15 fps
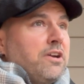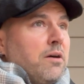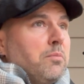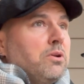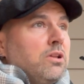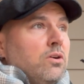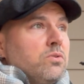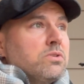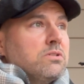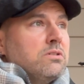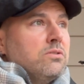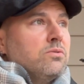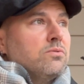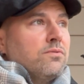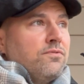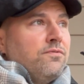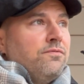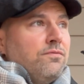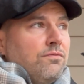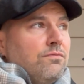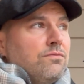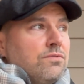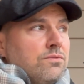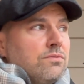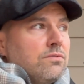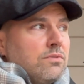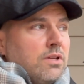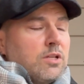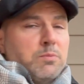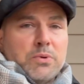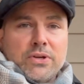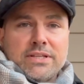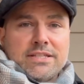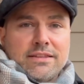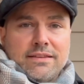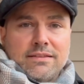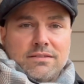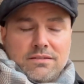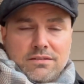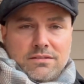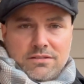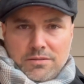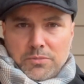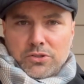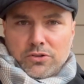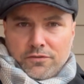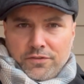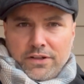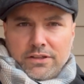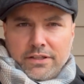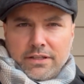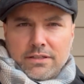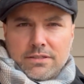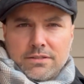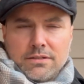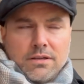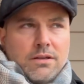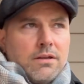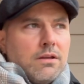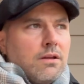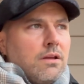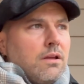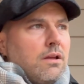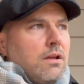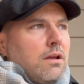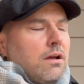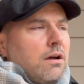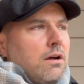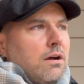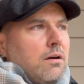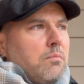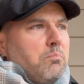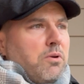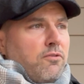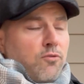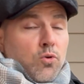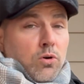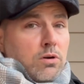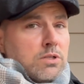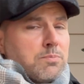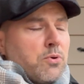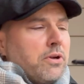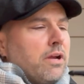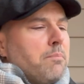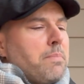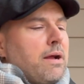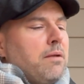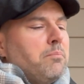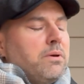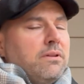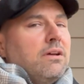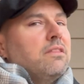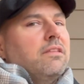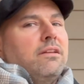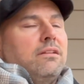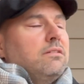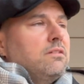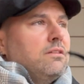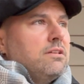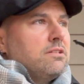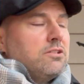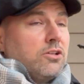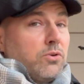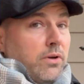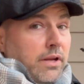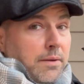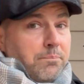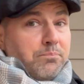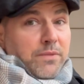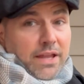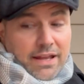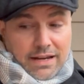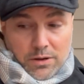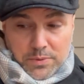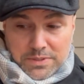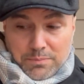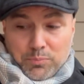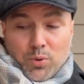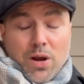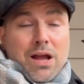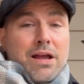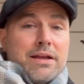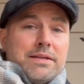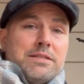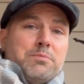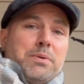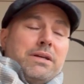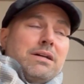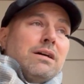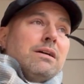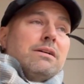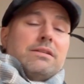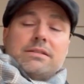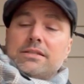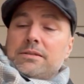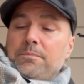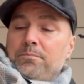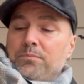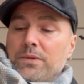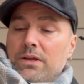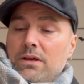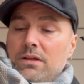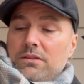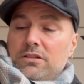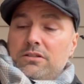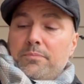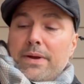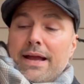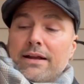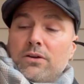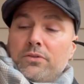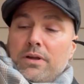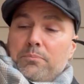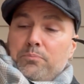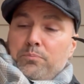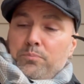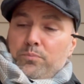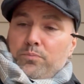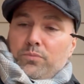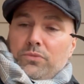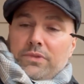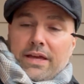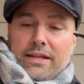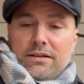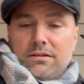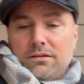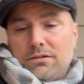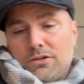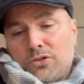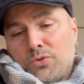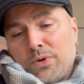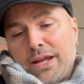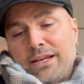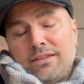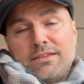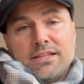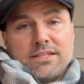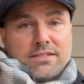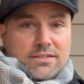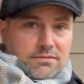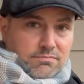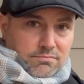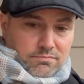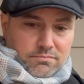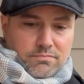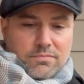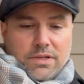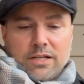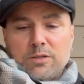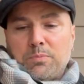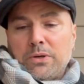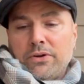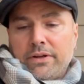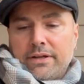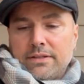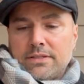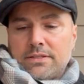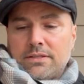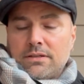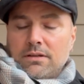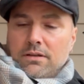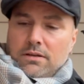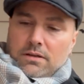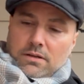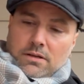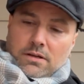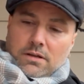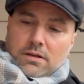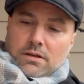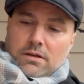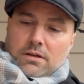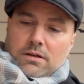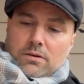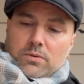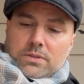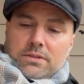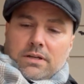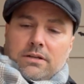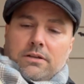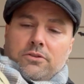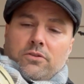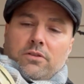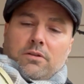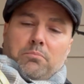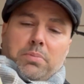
come close to experiencing similar feelings before smoking a pipe, but nothing to this degree. And I was surprised because the tobacco that created this experience is none other than